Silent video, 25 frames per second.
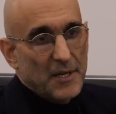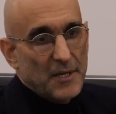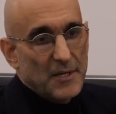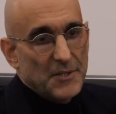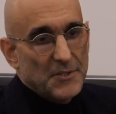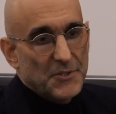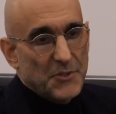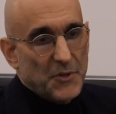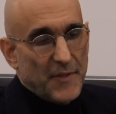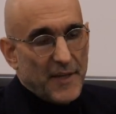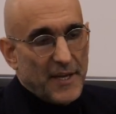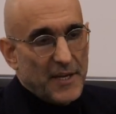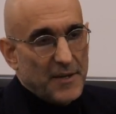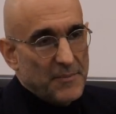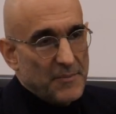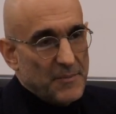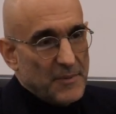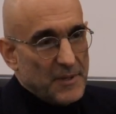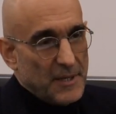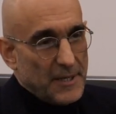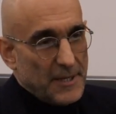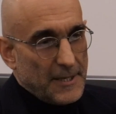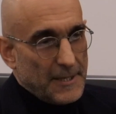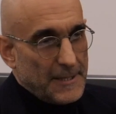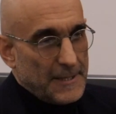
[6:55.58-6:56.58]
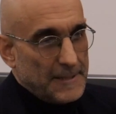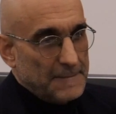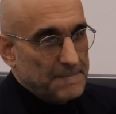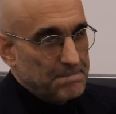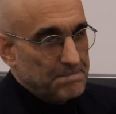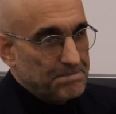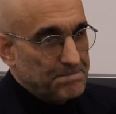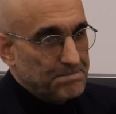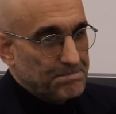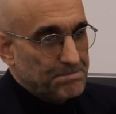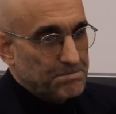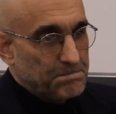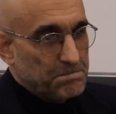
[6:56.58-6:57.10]
So
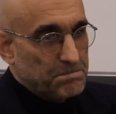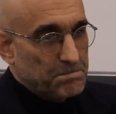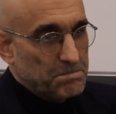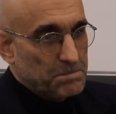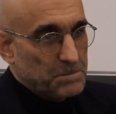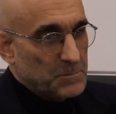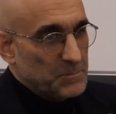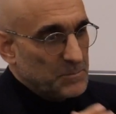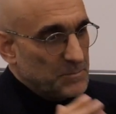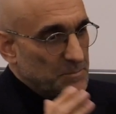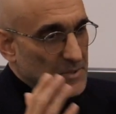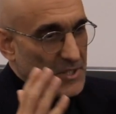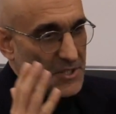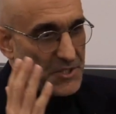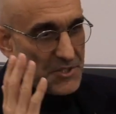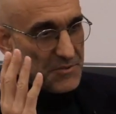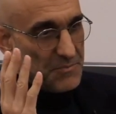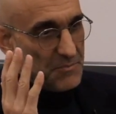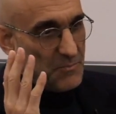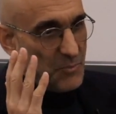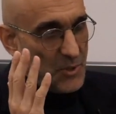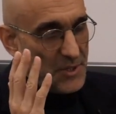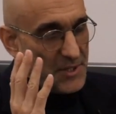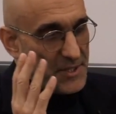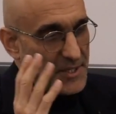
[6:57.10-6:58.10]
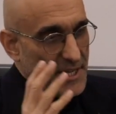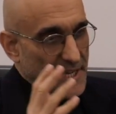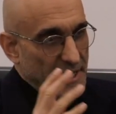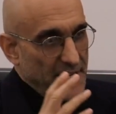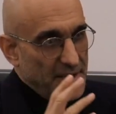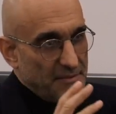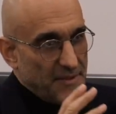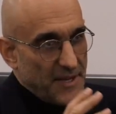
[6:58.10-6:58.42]
then, just one day,